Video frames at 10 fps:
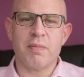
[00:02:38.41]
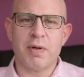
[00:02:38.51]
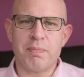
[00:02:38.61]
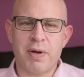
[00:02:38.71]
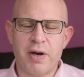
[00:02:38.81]

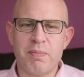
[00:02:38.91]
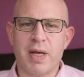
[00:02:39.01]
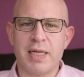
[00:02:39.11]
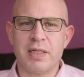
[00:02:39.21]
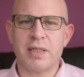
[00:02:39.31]
But bear in
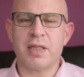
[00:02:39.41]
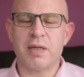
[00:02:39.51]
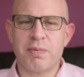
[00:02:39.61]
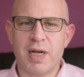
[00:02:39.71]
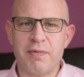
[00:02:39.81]
mind
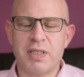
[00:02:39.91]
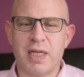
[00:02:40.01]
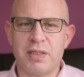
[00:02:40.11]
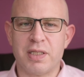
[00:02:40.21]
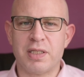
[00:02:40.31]
that private
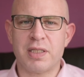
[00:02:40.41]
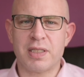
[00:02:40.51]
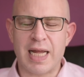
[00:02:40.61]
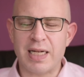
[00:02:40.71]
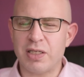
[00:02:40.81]
dentists
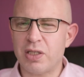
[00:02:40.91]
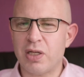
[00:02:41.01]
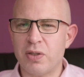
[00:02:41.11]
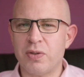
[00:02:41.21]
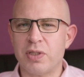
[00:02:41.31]
stand to
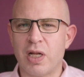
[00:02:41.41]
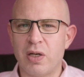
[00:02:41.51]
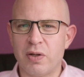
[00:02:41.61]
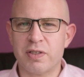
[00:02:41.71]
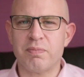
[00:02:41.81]
lose a
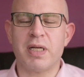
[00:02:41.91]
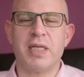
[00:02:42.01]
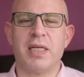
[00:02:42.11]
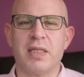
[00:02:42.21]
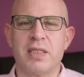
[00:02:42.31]
lot of
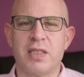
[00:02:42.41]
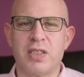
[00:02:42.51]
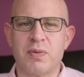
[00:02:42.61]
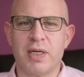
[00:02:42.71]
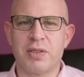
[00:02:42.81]
money in this
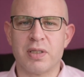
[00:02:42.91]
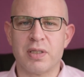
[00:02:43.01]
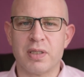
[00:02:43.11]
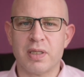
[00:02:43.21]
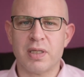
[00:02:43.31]
situation.
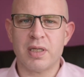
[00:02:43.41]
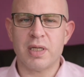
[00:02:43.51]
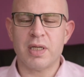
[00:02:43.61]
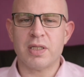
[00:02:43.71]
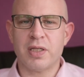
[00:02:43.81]

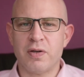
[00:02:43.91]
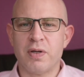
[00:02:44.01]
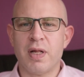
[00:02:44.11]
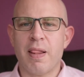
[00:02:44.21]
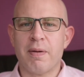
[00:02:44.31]
So
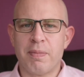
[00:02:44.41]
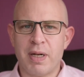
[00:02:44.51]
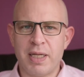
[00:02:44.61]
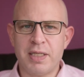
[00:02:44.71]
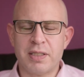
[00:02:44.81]

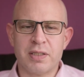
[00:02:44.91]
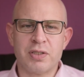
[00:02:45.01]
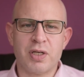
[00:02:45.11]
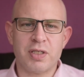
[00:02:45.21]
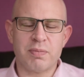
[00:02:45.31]
please
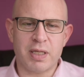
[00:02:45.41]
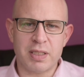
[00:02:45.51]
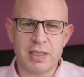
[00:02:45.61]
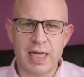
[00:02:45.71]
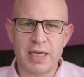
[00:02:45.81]
show some
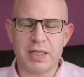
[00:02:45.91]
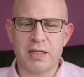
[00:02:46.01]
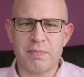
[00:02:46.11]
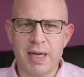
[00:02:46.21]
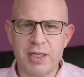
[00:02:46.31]
understanding
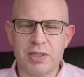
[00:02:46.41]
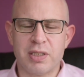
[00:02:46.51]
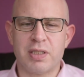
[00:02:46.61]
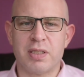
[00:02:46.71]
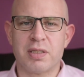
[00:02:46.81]
and
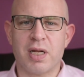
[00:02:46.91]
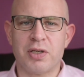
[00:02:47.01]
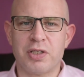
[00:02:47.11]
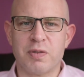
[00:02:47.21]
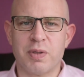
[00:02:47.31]
patience in
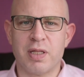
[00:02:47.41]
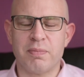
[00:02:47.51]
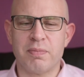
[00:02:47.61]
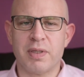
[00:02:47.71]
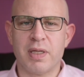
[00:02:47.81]
discussions with
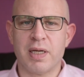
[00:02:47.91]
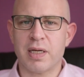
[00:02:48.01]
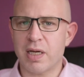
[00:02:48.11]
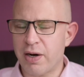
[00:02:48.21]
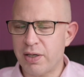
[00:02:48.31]
them.
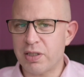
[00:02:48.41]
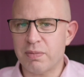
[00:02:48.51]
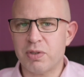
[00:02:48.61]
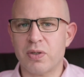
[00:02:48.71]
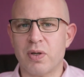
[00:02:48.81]
Encourage
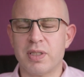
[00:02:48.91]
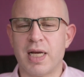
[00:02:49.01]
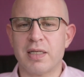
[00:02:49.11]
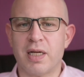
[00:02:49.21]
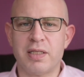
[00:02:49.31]
them to
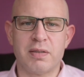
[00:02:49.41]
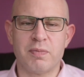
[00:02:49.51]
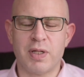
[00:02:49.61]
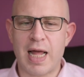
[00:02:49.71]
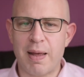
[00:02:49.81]
contact us and
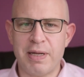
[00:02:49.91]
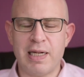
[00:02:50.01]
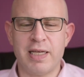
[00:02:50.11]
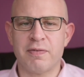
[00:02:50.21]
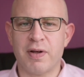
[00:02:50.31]
we'll
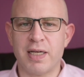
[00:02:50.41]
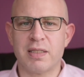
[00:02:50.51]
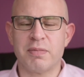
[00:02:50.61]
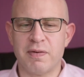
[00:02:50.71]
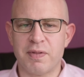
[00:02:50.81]
happily advise
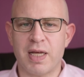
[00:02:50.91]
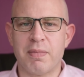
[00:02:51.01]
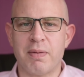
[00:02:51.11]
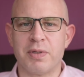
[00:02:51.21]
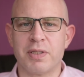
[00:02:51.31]
them if they're
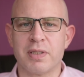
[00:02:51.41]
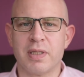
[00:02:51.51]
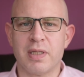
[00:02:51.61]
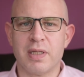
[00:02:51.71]
members.